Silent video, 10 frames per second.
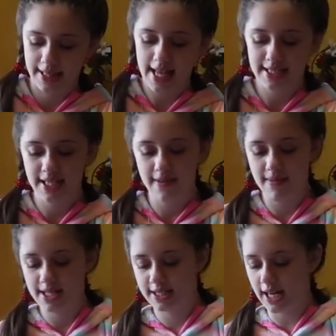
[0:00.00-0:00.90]
last thing in
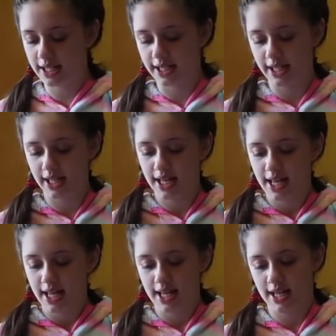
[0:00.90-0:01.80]
my stocking
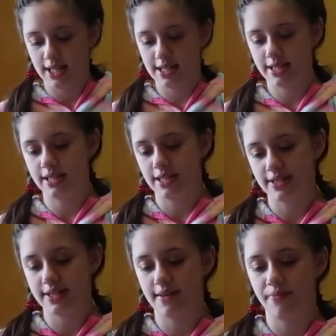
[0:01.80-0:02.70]
is
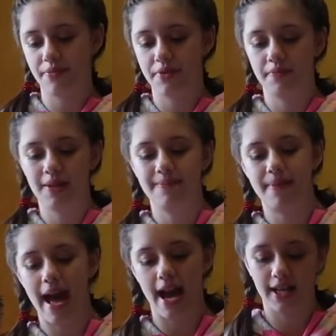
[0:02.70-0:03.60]
some mint
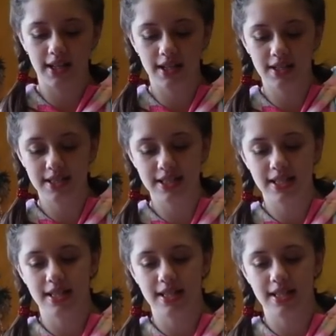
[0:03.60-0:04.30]
patties.